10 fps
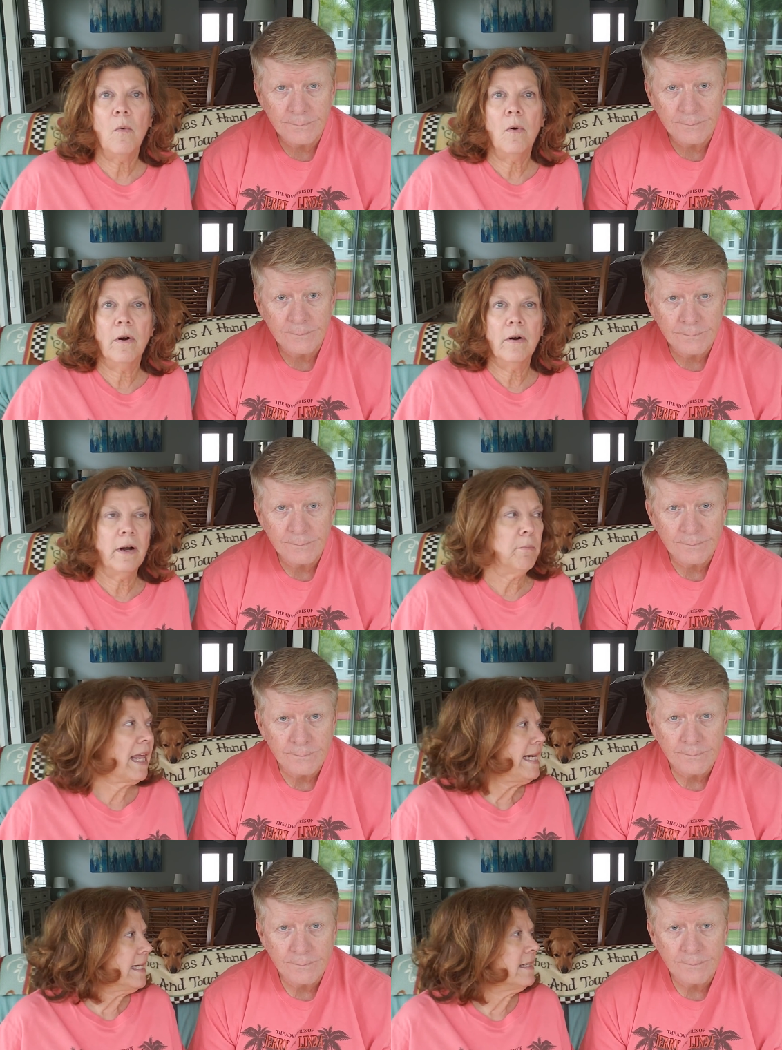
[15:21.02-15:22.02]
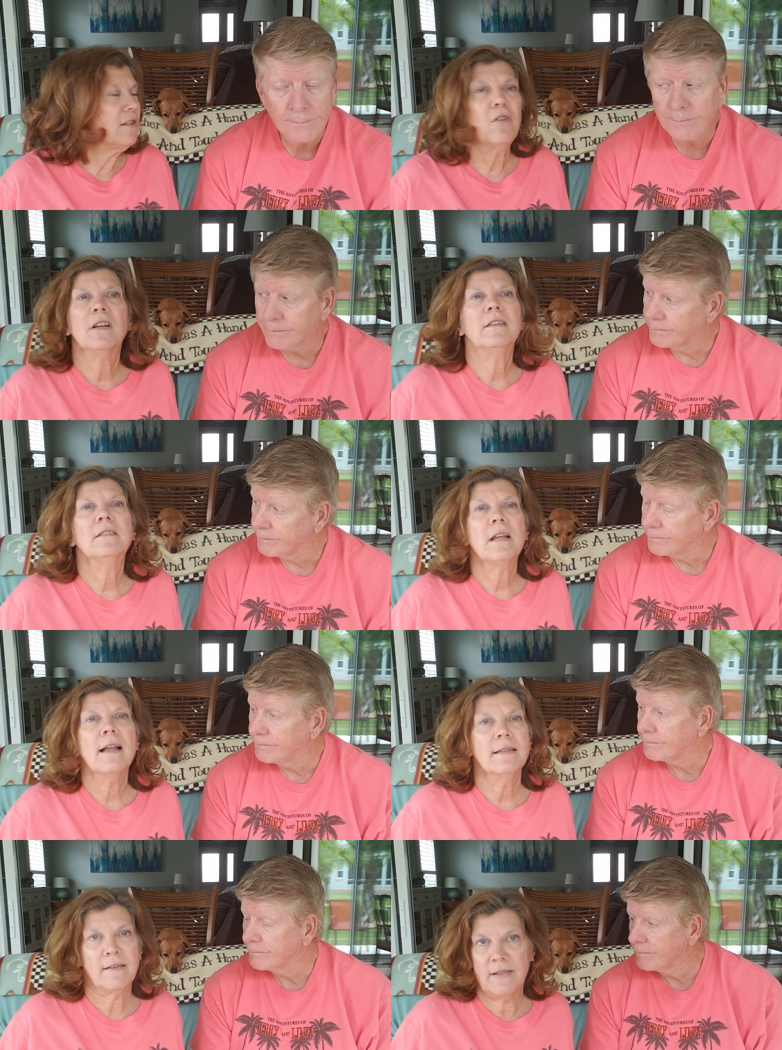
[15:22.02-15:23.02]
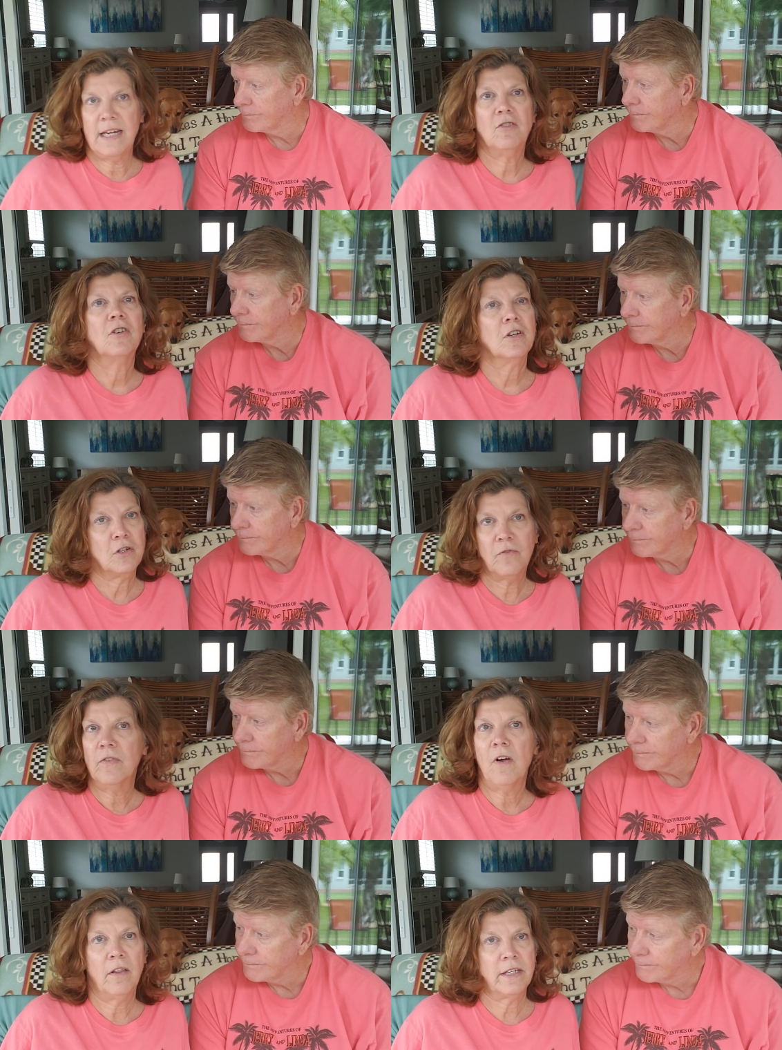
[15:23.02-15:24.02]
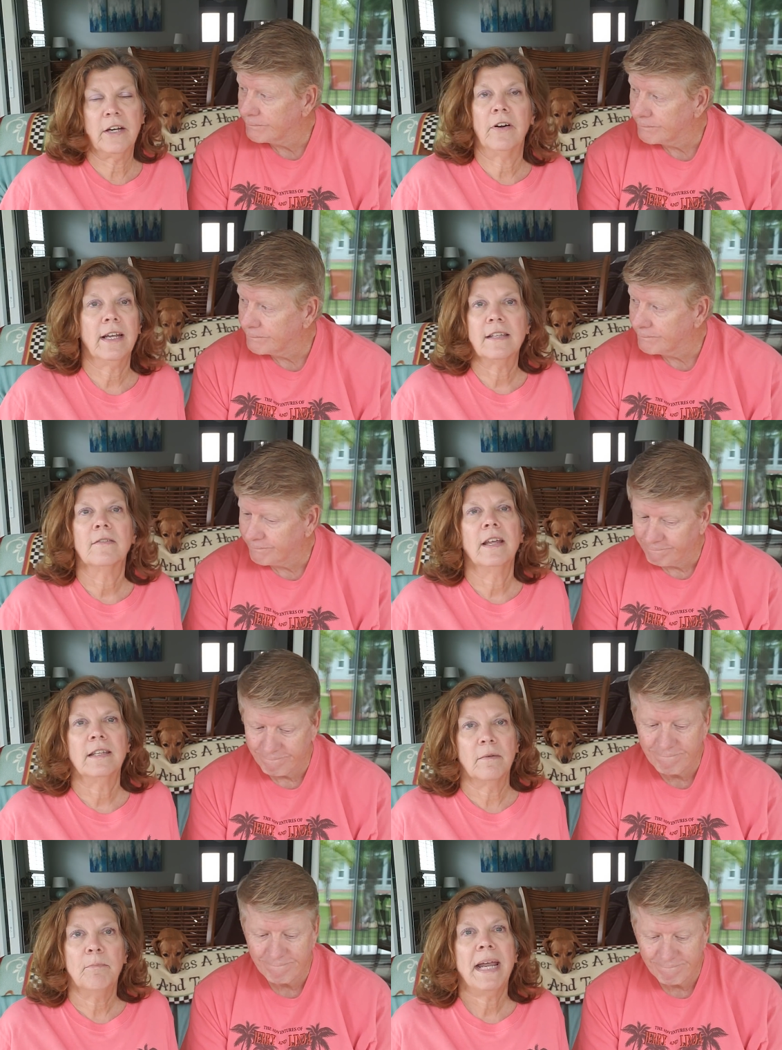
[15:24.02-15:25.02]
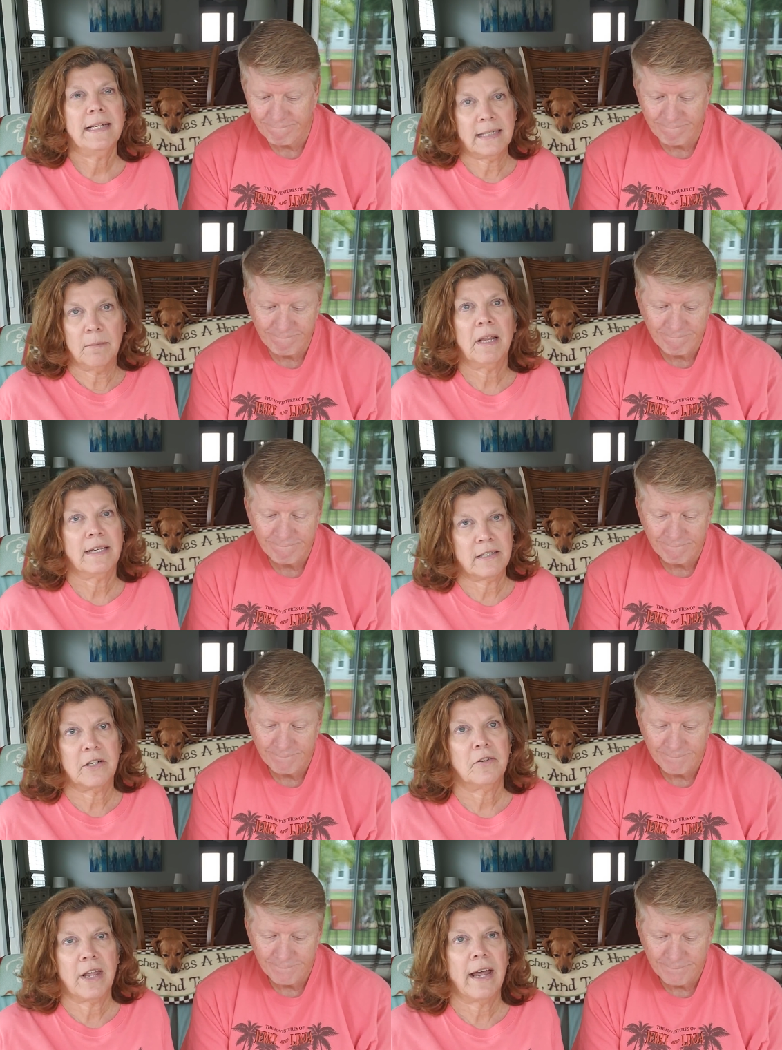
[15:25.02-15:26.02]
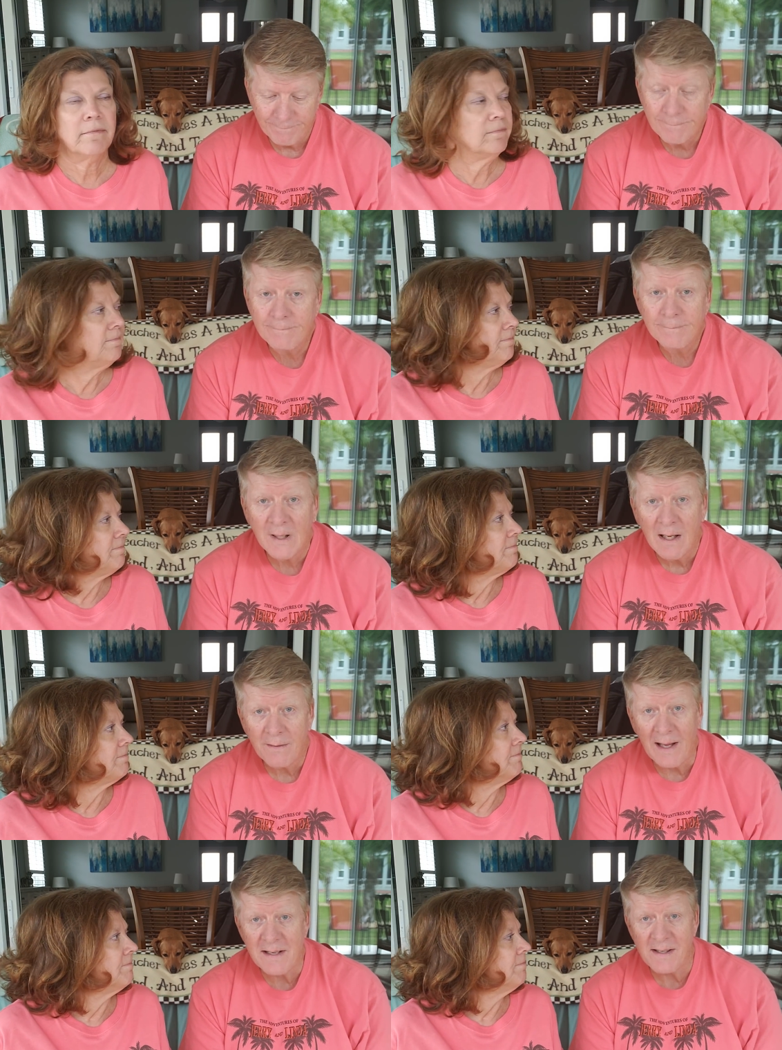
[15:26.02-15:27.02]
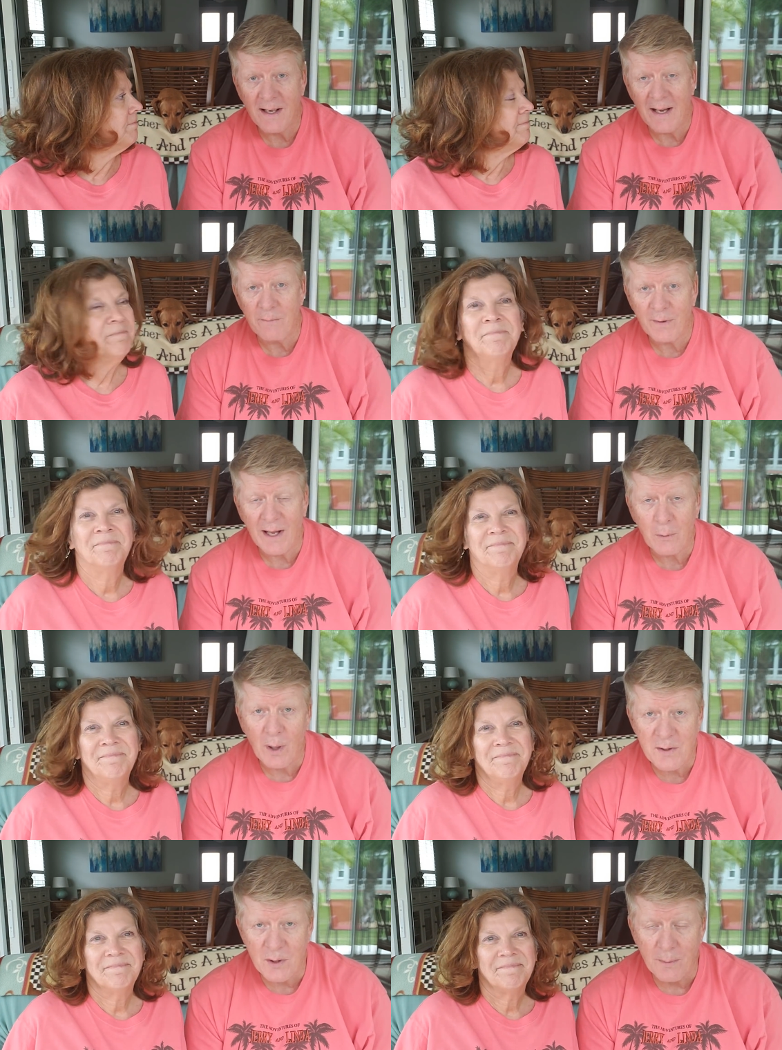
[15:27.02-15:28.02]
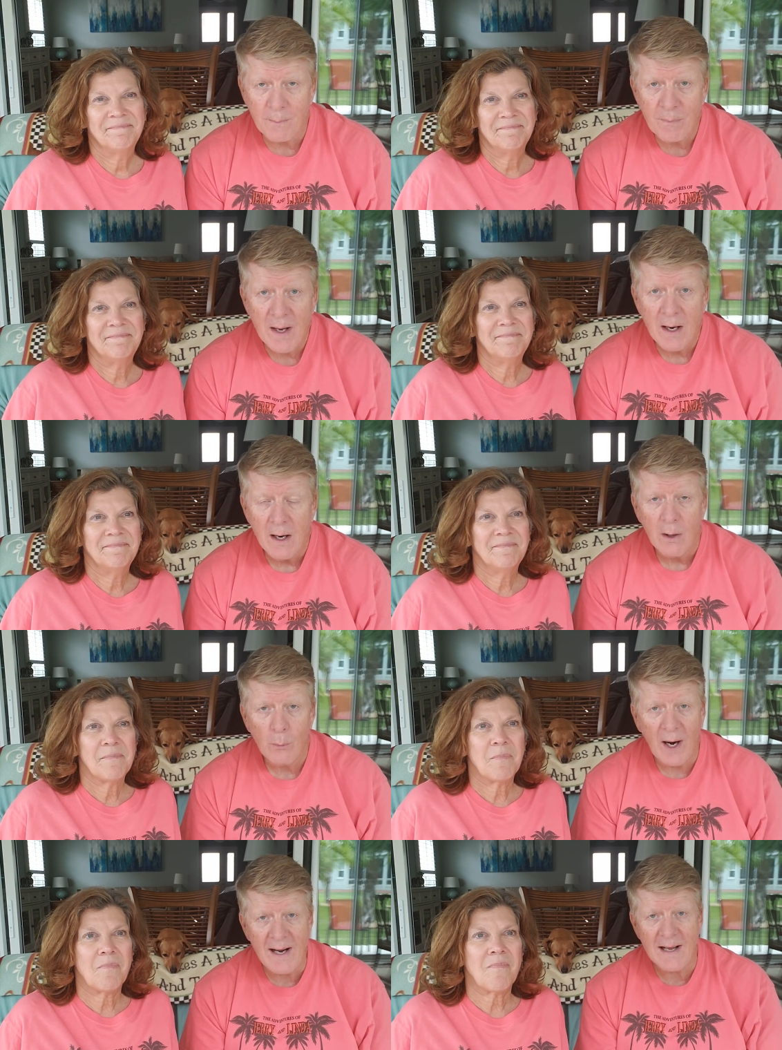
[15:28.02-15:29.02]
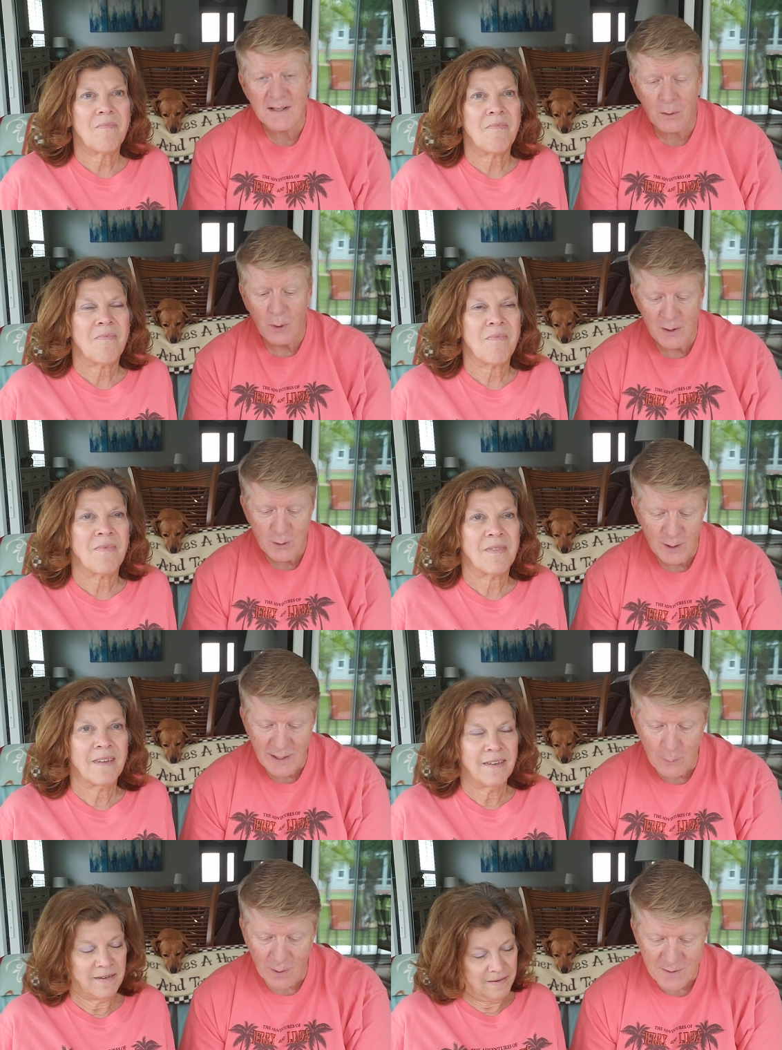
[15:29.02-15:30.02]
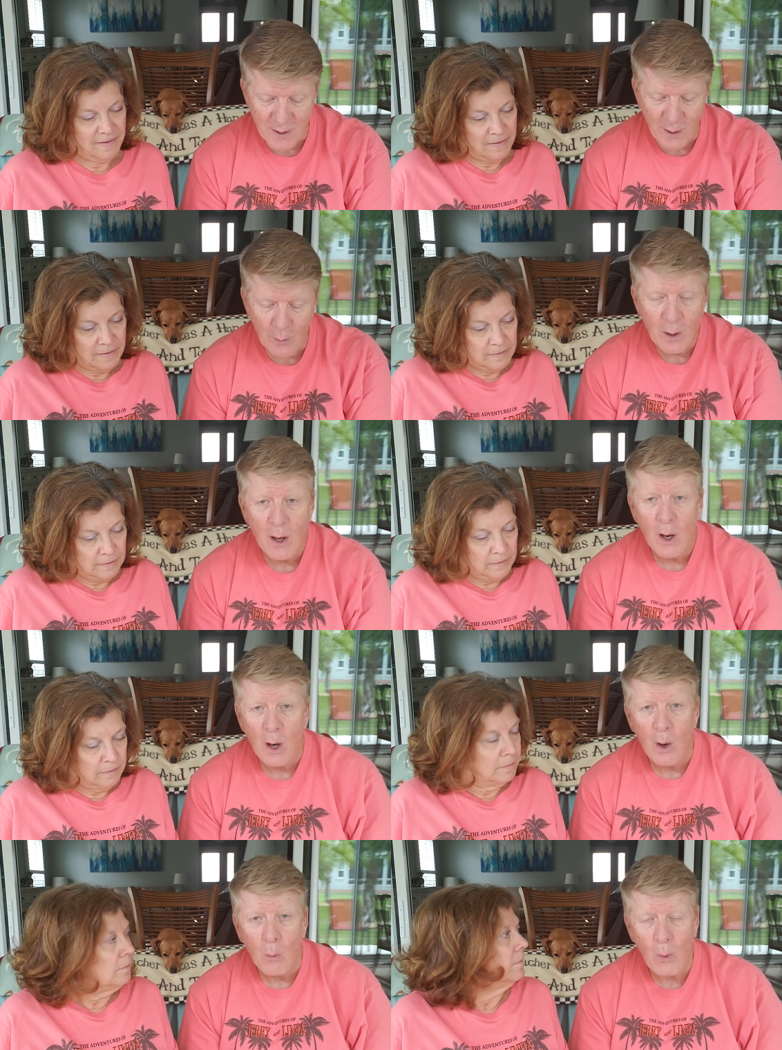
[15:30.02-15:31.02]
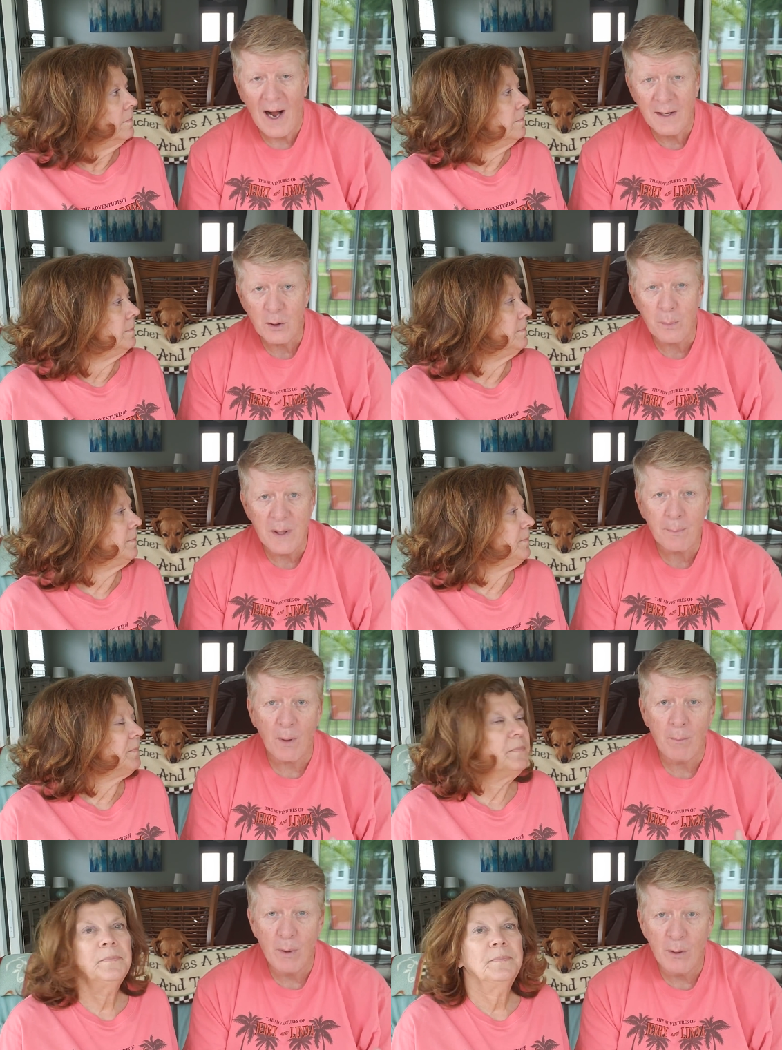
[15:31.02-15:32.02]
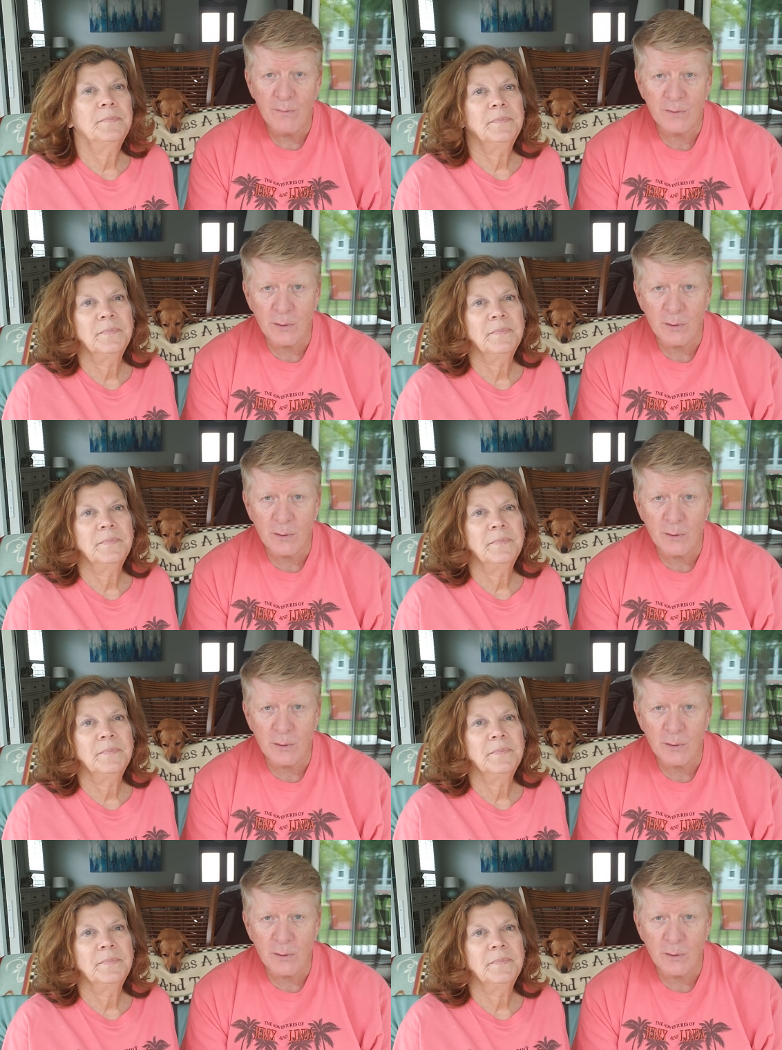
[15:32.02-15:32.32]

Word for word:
Speaker 1: or blankets. There are tons of things you can do for volunteering. It's an amazing place to do that.
Speaker 2: Thanks, Elaine, for that question. Mm-hmm. Ray has a question. He wants to know, why do people move